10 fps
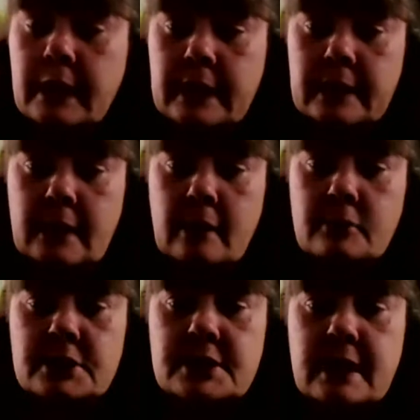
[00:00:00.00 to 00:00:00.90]
And he and I
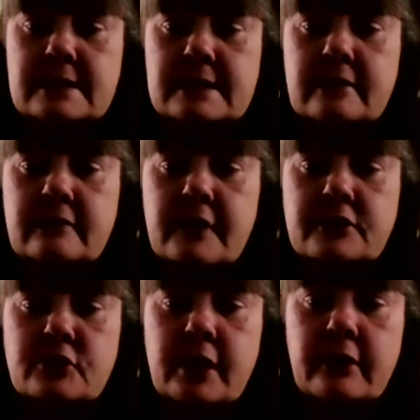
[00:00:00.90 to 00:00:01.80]
were discussing
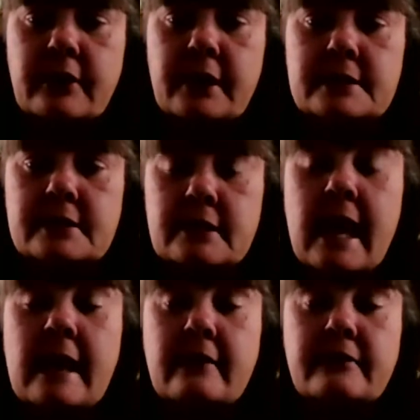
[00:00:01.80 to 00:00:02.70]
the
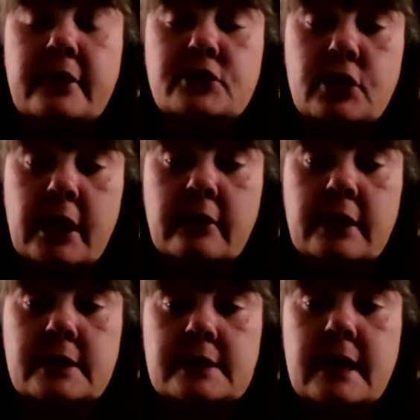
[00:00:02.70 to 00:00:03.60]
lack of
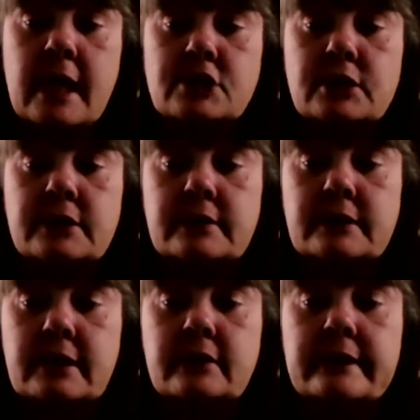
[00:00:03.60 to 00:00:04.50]
veterinarians that actually
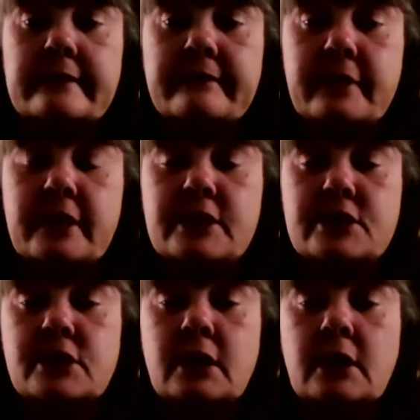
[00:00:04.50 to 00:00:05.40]
deal in
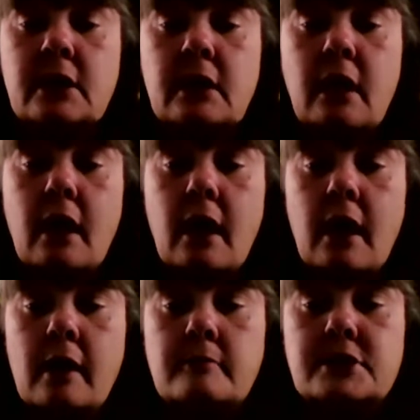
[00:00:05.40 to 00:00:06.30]
fish.
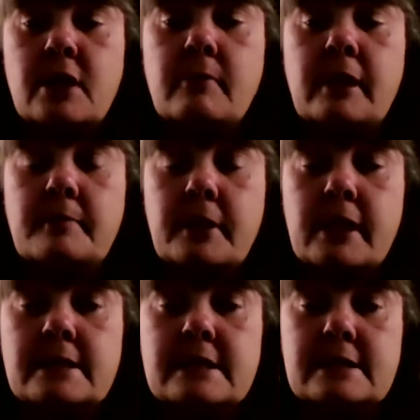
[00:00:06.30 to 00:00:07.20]
So many
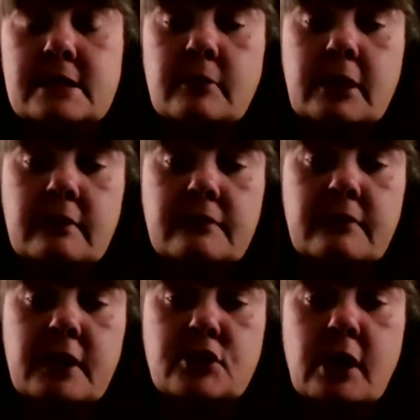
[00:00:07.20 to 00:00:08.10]
places, so many of
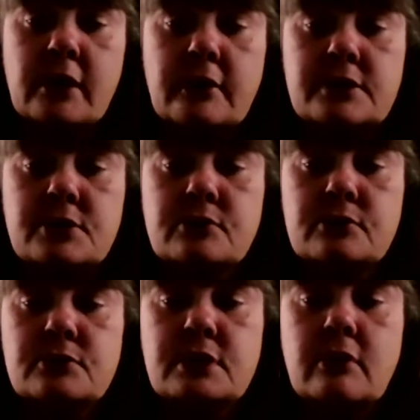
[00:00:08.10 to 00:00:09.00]
the veterinarian
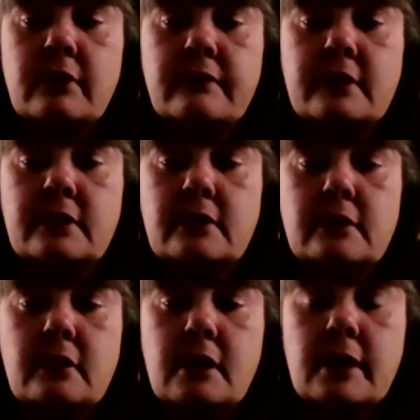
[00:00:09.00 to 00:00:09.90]
schools don't even
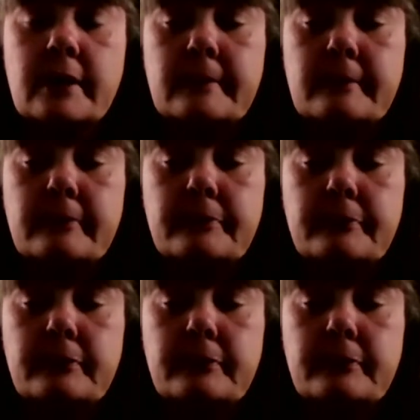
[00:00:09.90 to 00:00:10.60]
offer